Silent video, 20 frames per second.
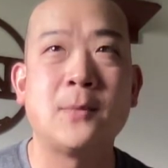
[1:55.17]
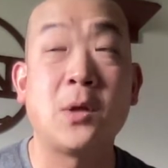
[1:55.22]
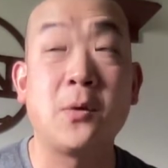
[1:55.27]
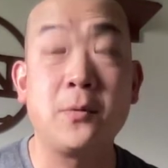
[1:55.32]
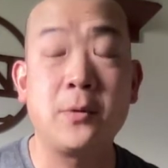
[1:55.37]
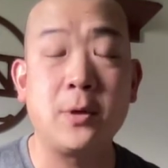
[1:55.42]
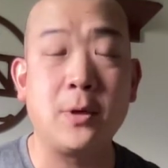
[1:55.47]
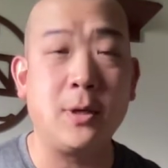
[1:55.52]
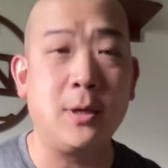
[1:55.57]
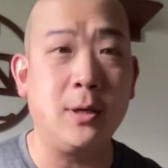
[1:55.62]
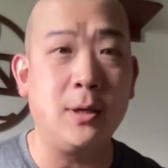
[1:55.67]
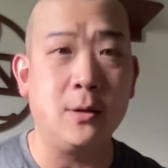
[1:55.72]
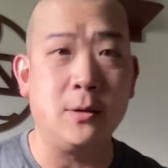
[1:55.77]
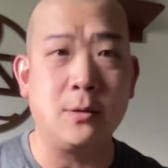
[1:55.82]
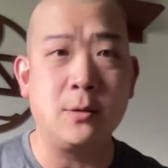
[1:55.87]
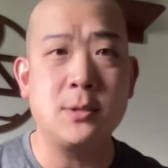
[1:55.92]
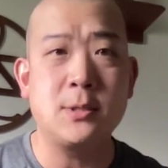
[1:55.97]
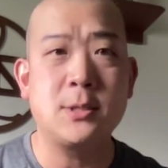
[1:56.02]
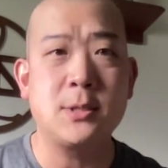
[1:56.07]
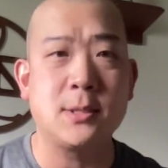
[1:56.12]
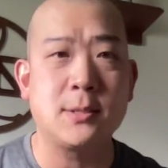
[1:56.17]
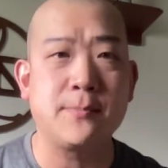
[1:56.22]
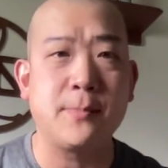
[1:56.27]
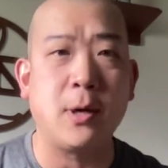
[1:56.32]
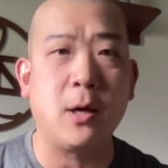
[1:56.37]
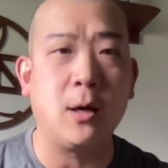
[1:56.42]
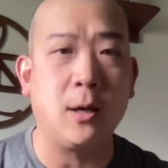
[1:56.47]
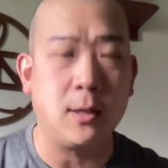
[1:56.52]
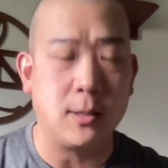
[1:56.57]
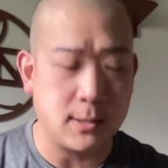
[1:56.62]
With your ears, just
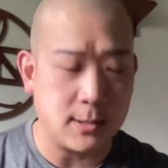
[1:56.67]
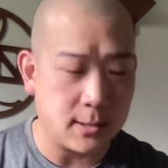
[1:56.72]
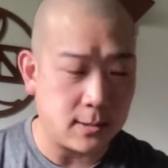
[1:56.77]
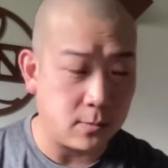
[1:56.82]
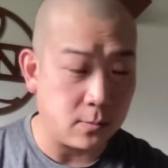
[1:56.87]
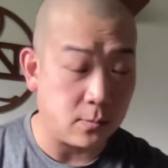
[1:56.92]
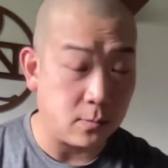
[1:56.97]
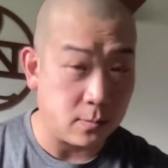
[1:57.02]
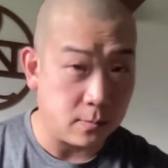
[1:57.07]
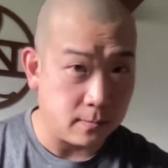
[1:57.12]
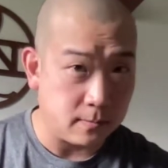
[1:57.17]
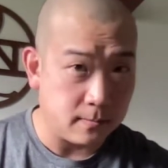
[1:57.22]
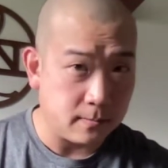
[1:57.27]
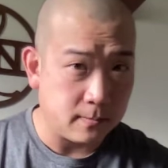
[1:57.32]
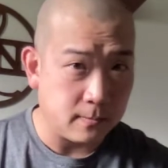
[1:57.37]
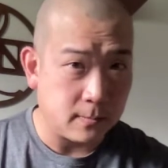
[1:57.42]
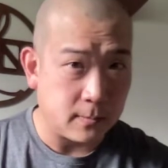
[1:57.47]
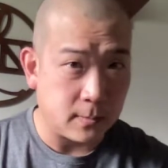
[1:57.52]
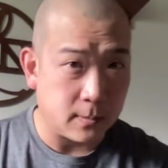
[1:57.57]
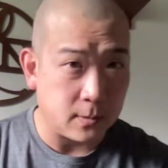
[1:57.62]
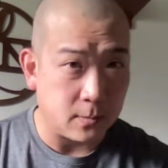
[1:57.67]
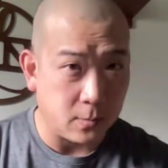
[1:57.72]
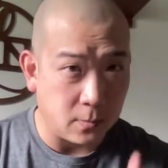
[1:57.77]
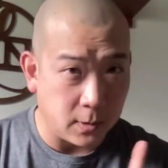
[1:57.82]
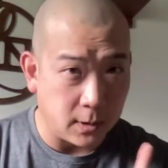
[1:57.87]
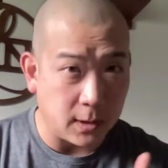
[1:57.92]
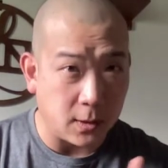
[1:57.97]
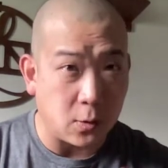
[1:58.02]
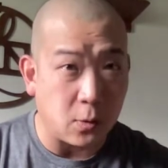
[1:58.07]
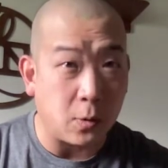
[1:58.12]
pause
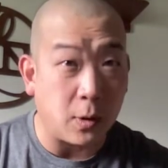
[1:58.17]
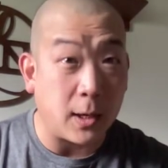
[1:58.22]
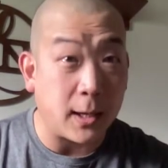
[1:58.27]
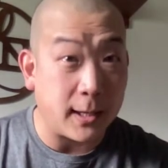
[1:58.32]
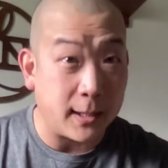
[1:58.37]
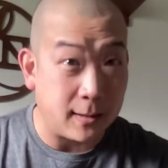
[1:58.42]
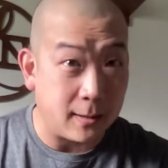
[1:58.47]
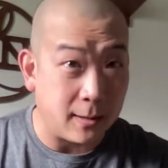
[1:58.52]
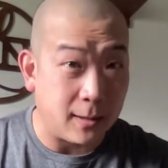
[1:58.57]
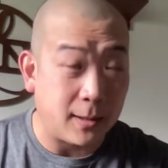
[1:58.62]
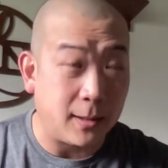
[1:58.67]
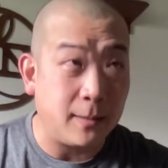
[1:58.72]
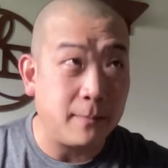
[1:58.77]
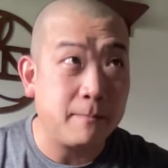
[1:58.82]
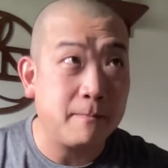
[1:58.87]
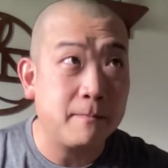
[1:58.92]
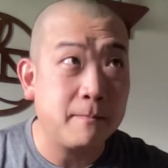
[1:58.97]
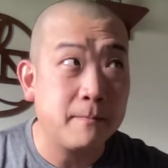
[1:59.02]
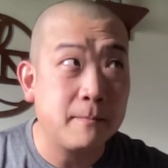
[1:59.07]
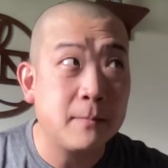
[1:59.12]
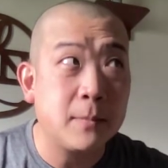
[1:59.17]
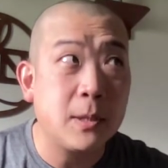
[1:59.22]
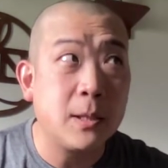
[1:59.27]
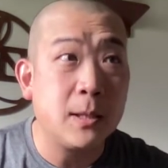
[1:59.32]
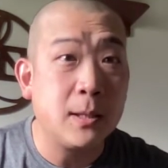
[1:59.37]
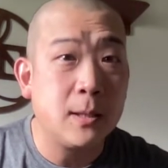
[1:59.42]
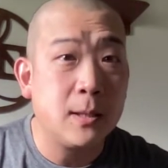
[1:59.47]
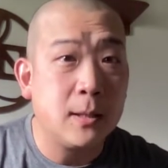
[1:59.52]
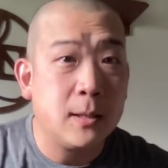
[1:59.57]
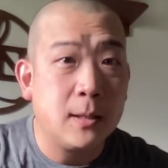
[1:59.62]
really quietly
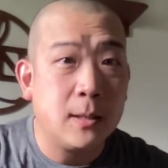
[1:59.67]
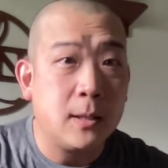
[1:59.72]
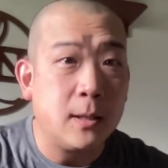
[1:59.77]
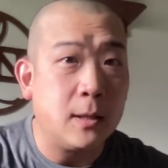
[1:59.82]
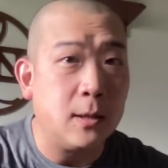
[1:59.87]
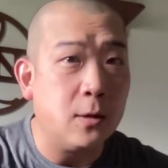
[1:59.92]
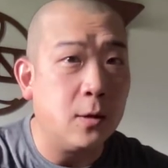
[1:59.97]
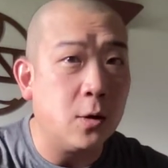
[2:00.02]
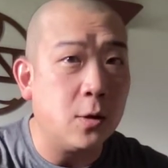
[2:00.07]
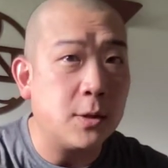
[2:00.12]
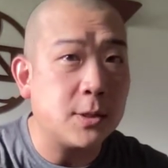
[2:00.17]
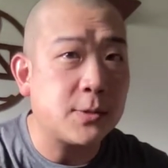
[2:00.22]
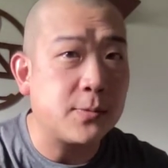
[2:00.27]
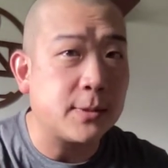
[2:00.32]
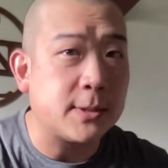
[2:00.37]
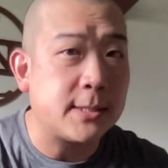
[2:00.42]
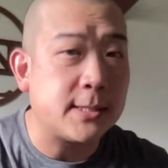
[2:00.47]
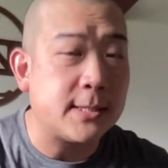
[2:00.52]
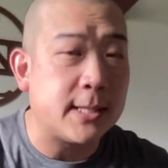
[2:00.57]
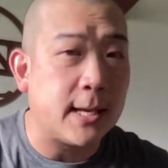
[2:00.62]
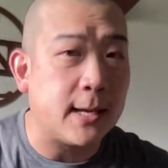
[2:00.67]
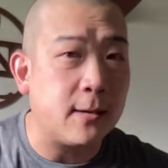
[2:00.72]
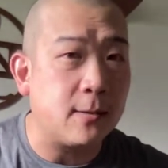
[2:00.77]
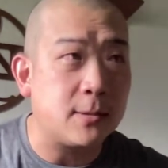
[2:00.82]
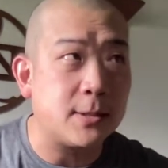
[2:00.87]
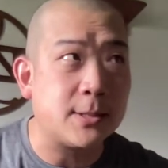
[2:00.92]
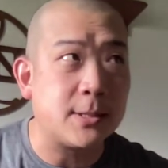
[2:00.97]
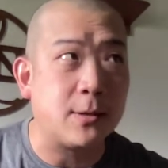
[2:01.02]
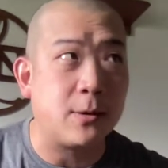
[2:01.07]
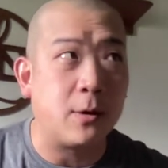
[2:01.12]
and notice what
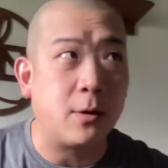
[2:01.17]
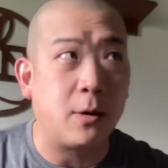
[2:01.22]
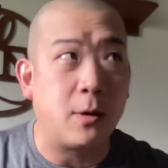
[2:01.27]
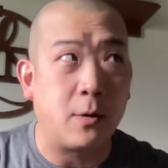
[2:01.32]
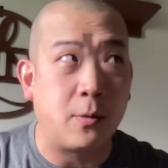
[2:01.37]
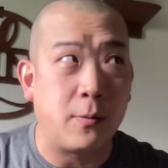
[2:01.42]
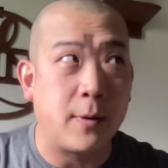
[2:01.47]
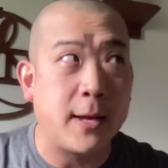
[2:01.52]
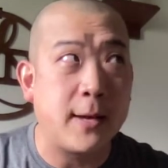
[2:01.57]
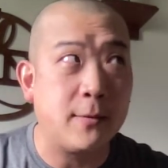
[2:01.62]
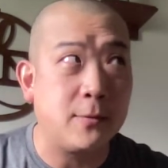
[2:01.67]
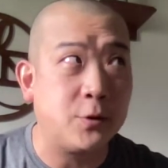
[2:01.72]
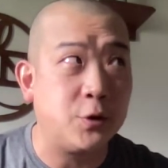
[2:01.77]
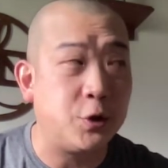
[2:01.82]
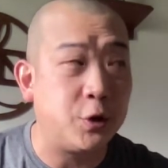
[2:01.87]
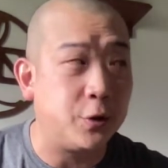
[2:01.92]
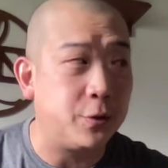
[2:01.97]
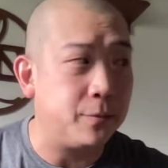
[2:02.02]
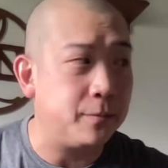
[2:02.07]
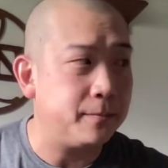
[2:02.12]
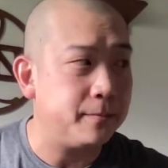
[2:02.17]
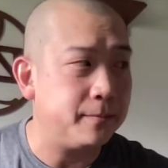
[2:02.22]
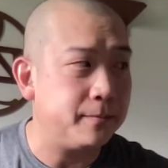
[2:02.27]
sounds there are around you.